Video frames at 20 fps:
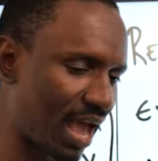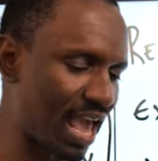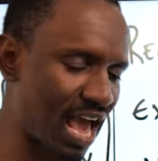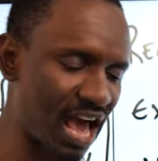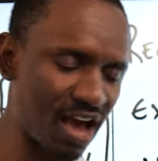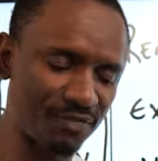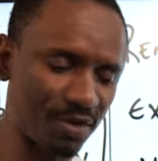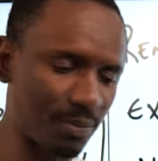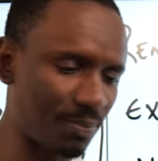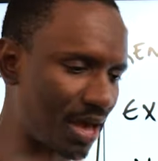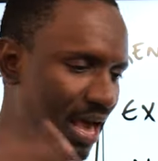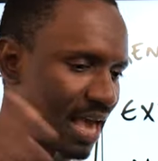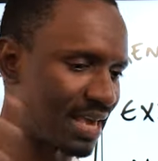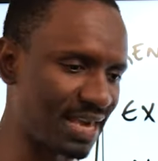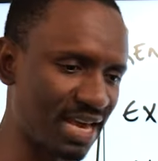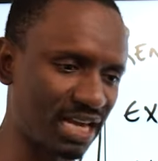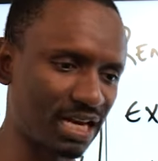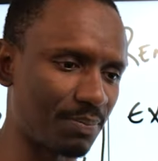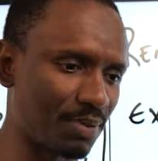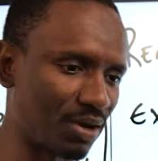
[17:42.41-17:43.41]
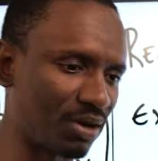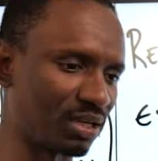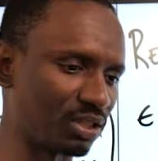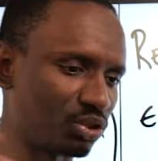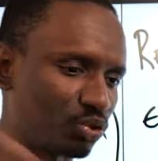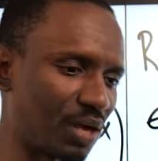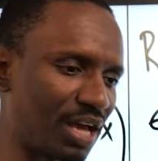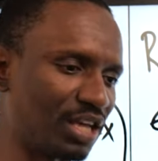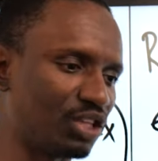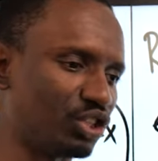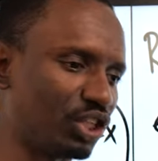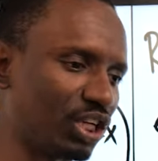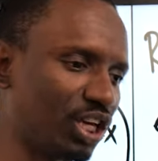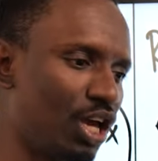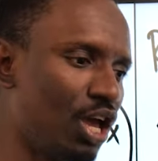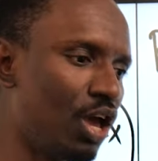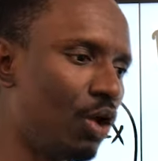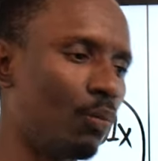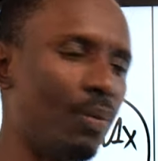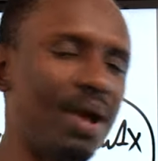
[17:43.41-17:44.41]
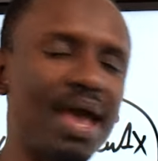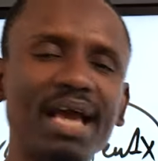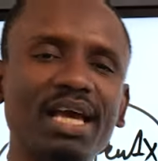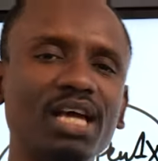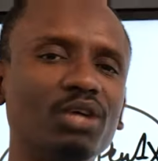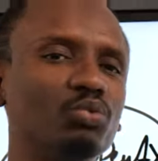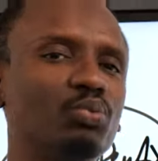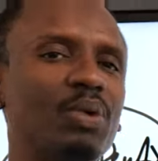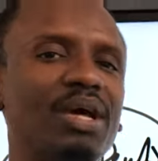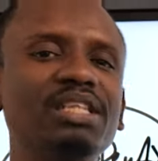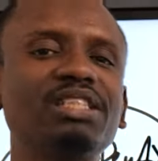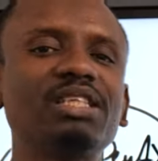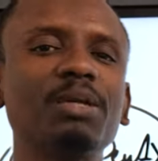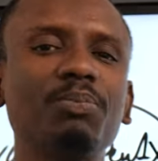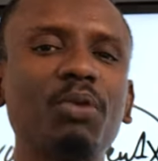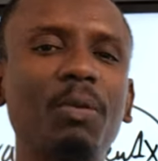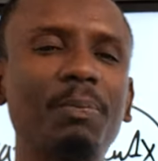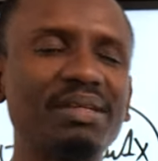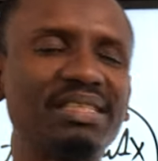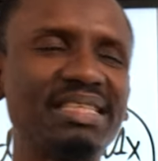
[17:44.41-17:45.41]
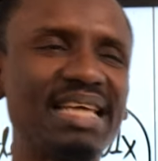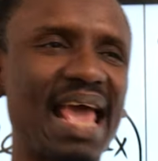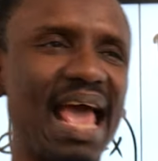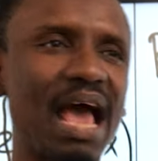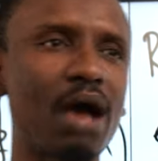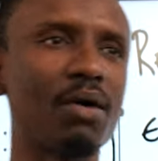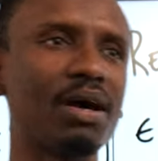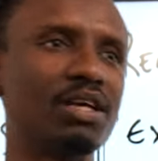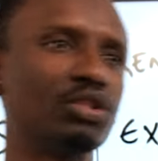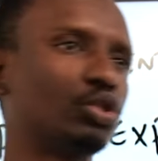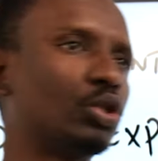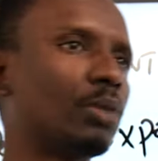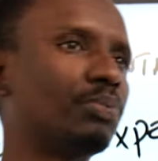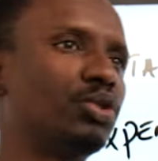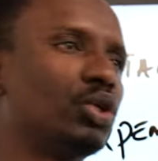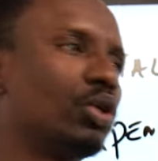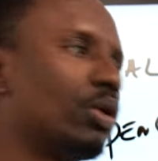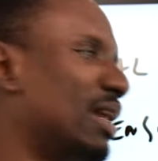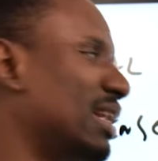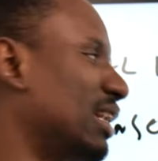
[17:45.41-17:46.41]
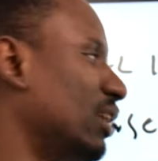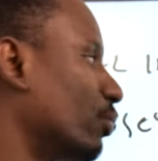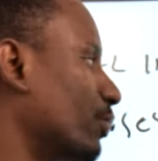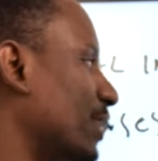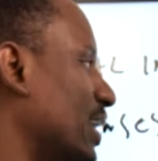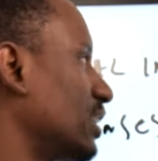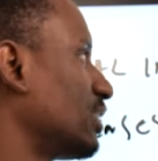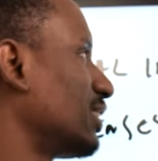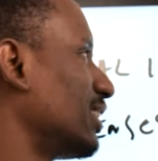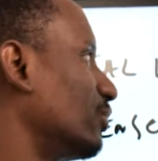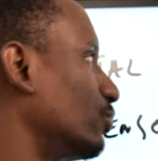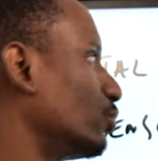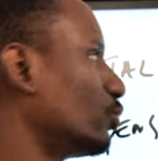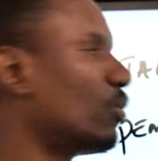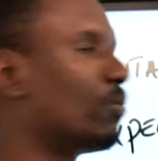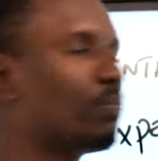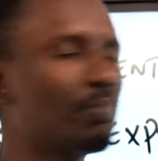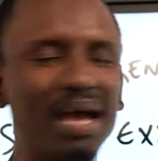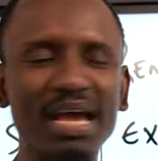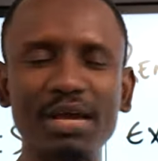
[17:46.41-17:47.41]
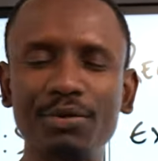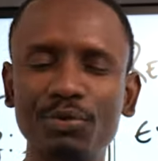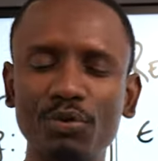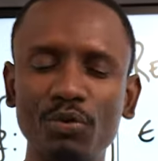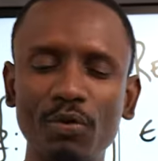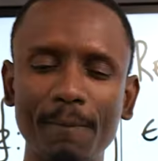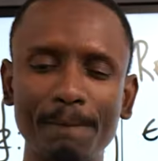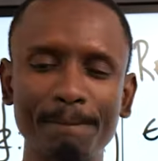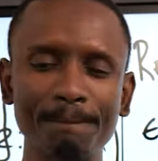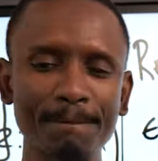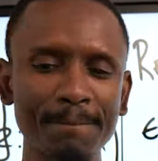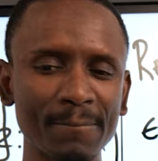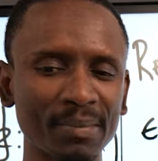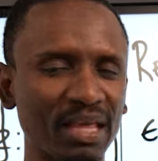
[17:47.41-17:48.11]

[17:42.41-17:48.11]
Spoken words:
I heard about this strategy where I can rent a property out and subsequently rent it room by room.